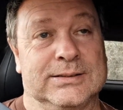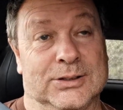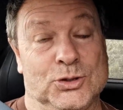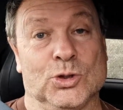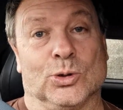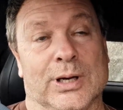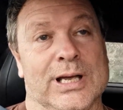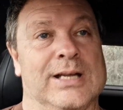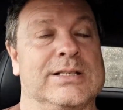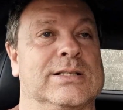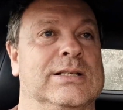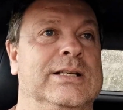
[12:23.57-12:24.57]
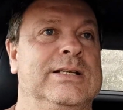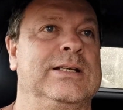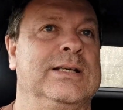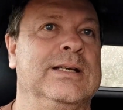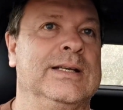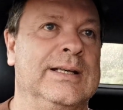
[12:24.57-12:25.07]
a joy actually,
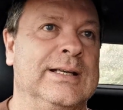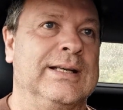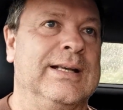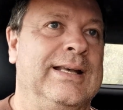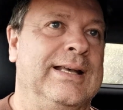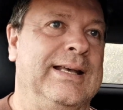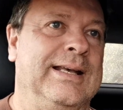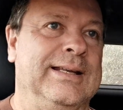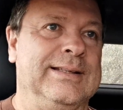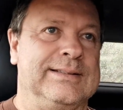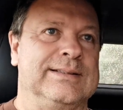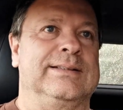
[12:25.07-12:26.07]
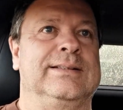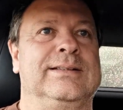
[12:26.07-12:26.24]
and